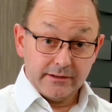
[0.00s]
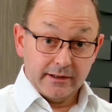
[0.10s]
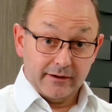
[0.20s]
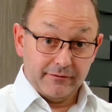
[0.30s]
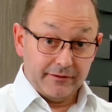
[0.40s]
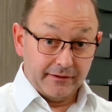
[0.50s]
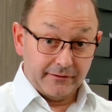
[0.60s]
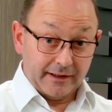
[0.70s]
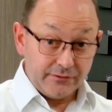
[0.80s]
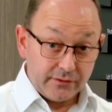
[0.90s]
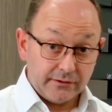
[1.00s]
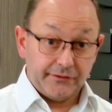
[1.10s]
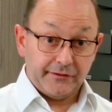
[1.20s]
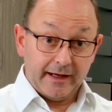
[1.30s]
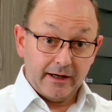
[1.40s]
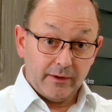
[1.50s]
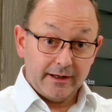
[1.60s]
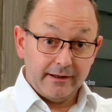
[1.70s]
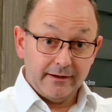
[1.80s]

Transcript: have this central stairway